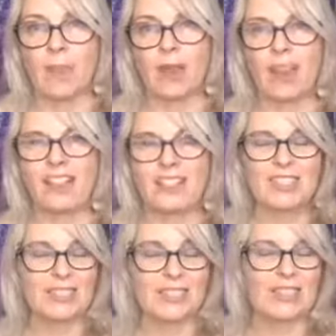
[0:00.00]
but
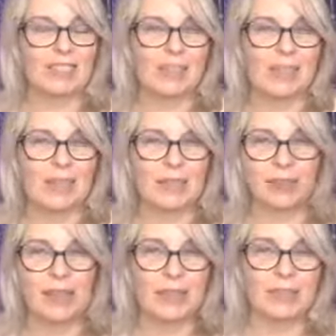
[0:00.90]

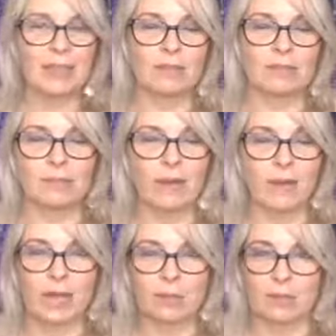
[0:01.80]
it creates a
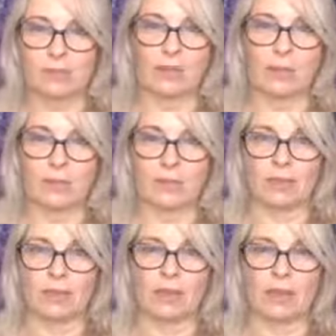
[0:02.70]
great atmosphere when
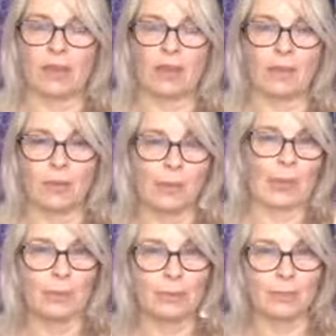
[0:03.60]
there's a lot of
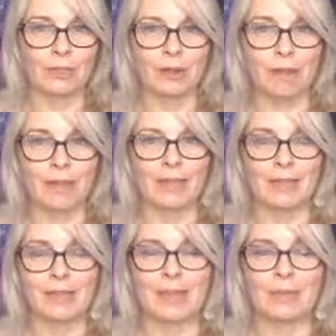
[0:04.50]
people online
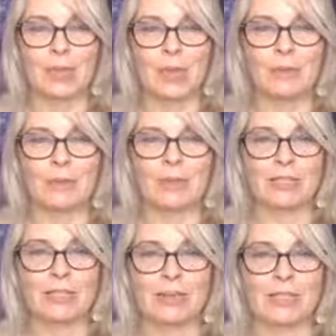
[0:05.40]
at the same time and
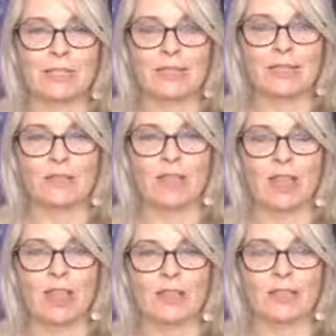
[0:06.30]
we're doing these
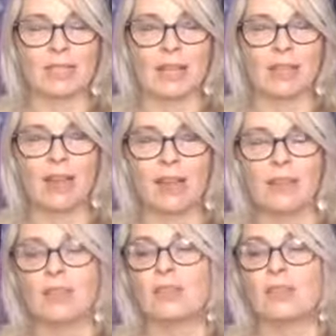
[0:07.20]
videos together.